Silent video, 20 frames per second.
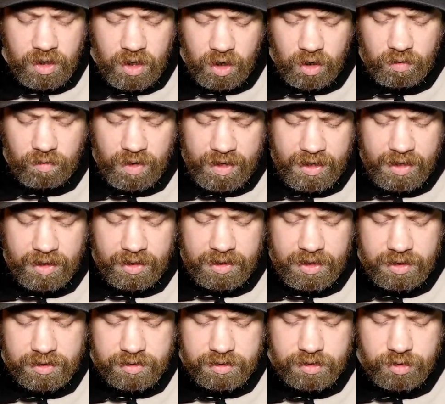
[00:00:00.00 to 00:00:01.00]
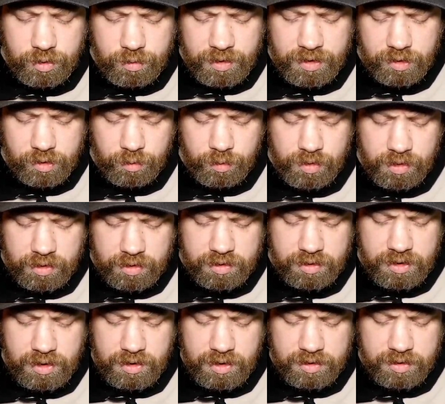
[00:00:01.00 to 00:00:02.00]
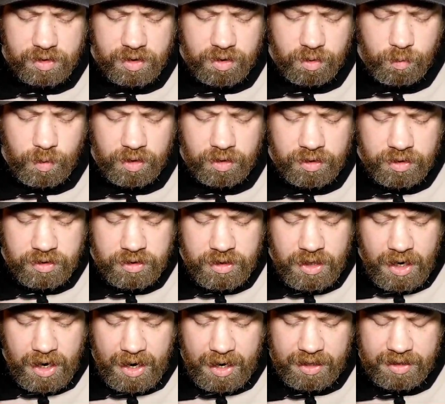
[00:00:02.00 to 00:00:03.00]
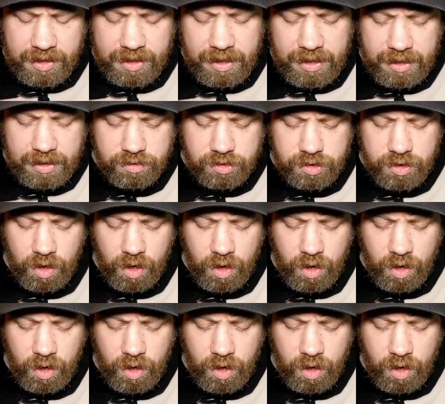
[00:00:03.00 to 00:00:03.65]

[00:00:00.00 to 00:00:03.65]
All right, and let's do this. Oh, you can see there's another one, and let's